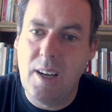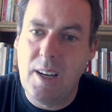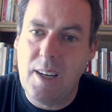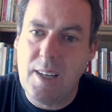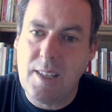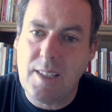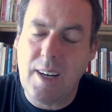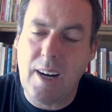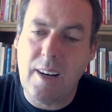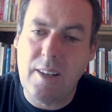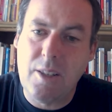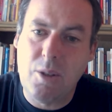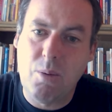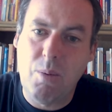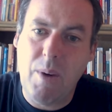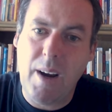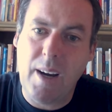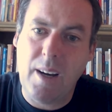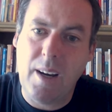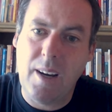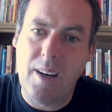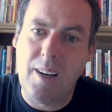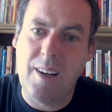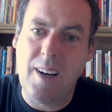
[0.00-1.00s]
starts
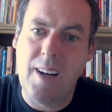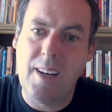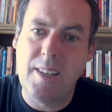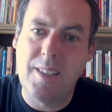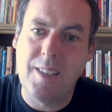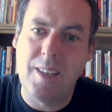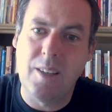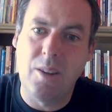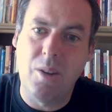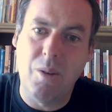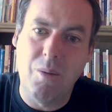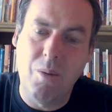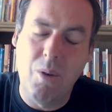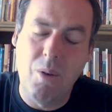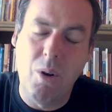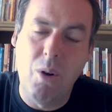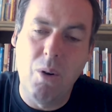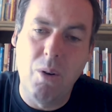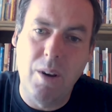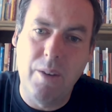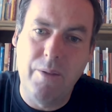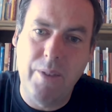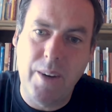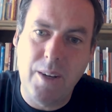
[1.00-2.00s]
recognizing the
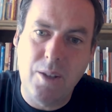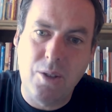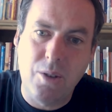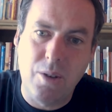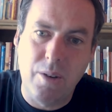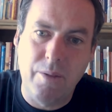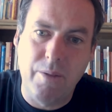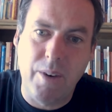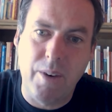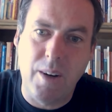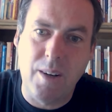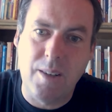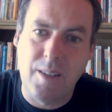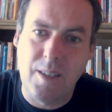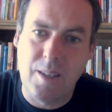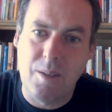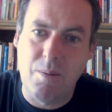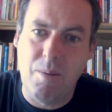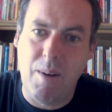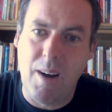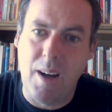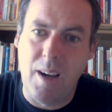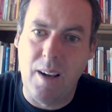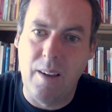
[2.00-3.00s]
role of introverts as
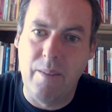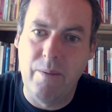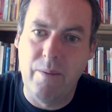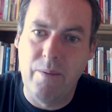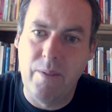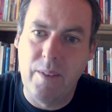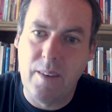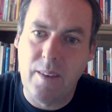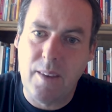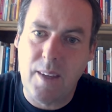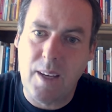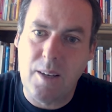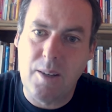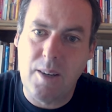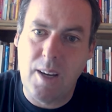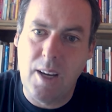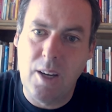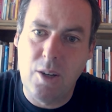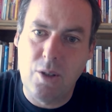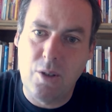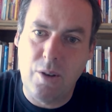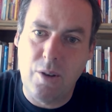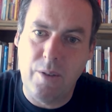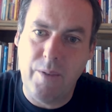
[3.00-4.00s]
well, that
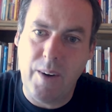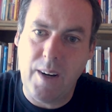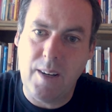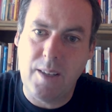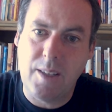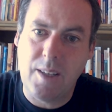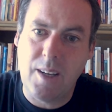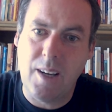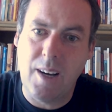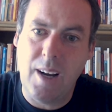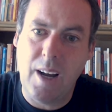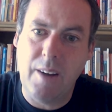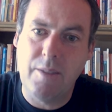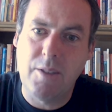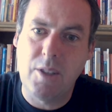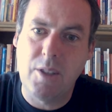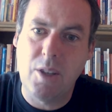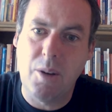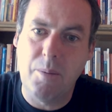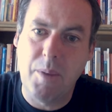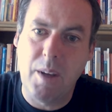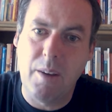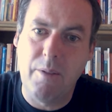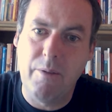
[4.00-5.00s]
introverts can have
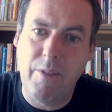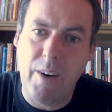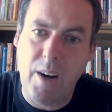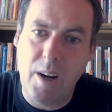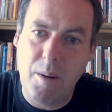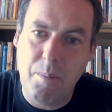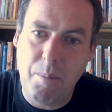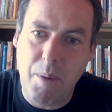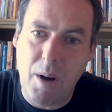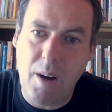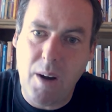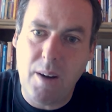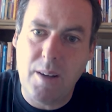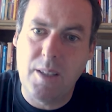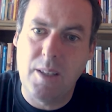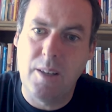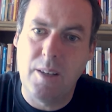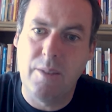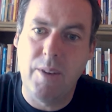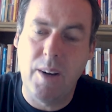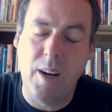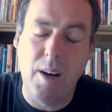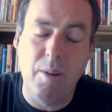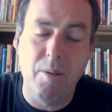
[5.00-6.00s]
something very
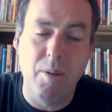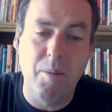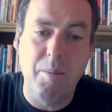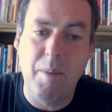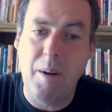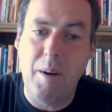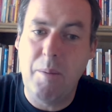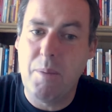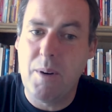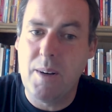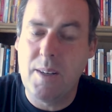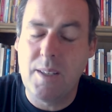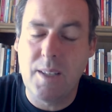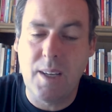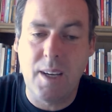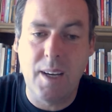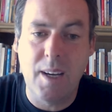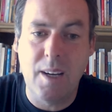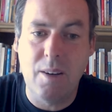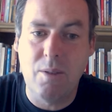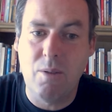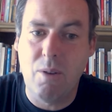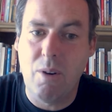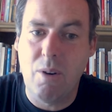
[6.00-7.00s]
positive. And I remember as a
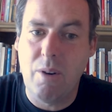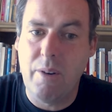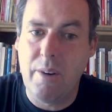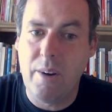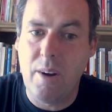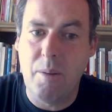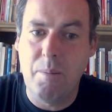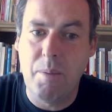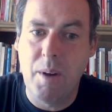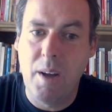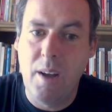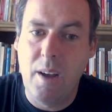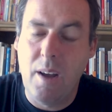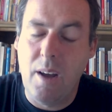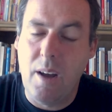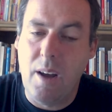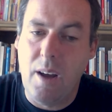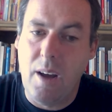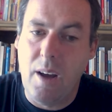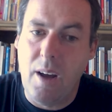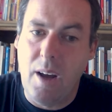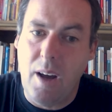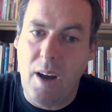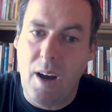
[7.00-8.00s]
kid growing up,
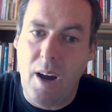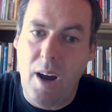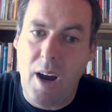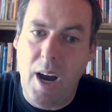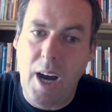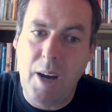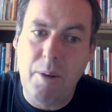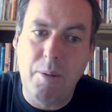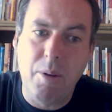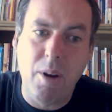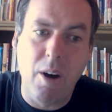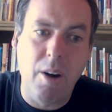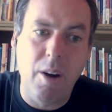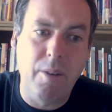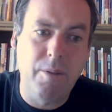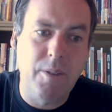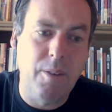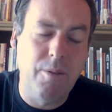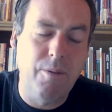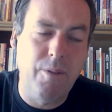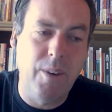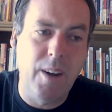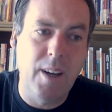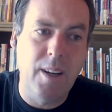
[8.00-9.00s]
I would
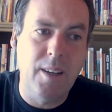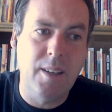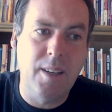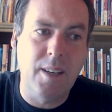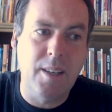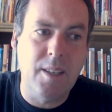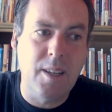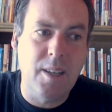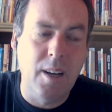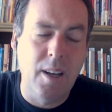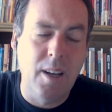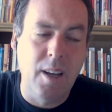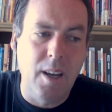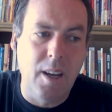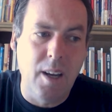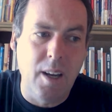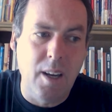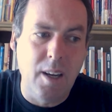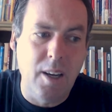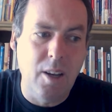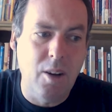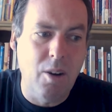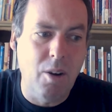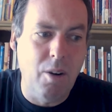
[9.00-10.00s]
often feel that,
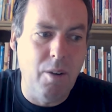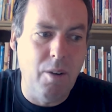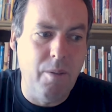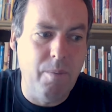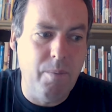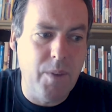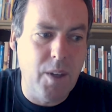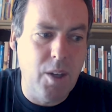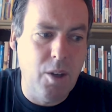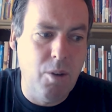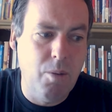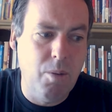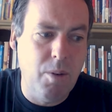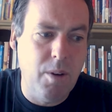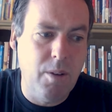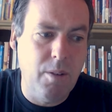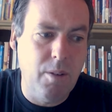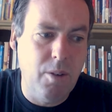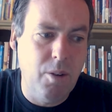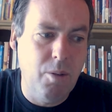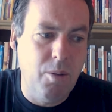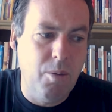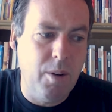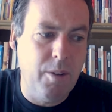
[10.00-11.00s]
you know, you would
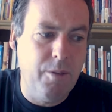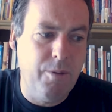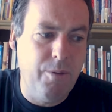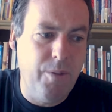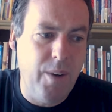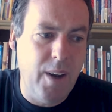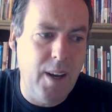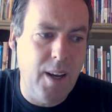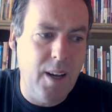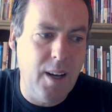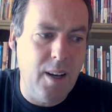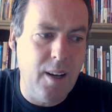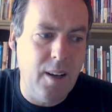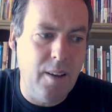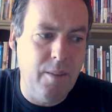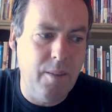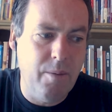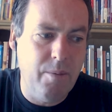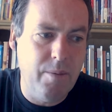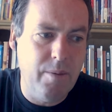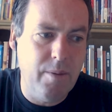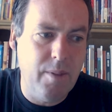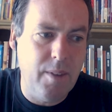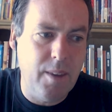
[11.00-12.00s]
you would feel
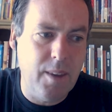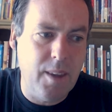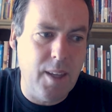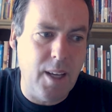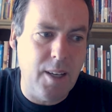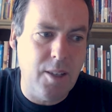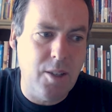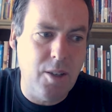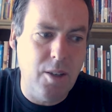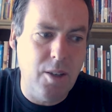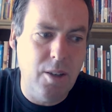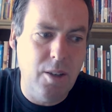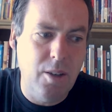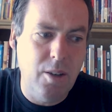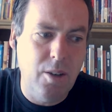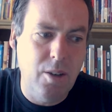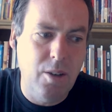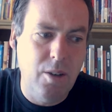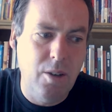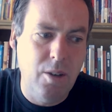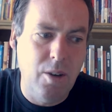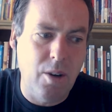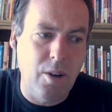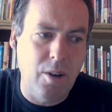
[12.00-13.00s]
that
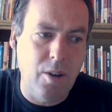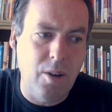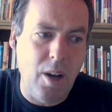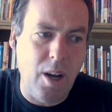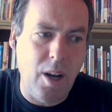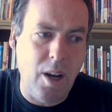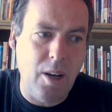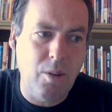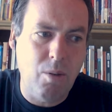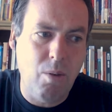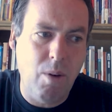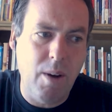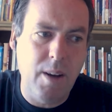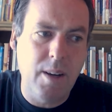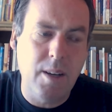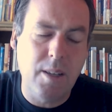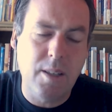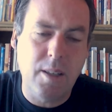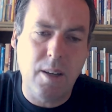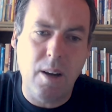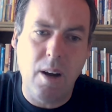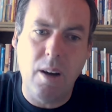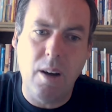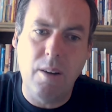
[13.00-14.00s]
you're not quite
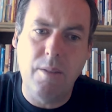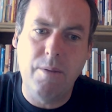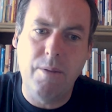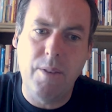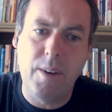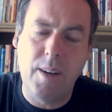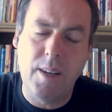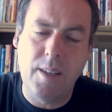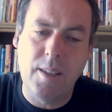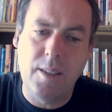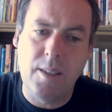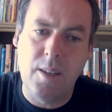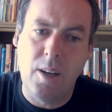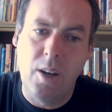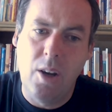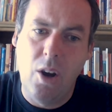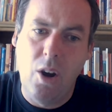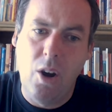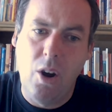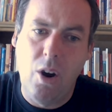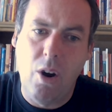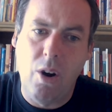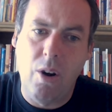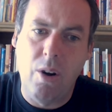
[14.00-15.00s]
as confident
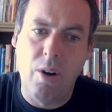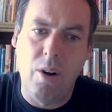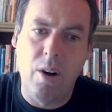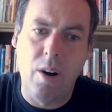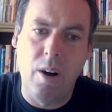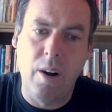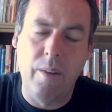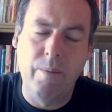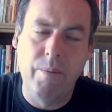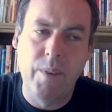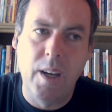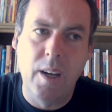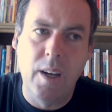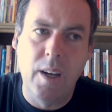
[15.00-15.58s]
or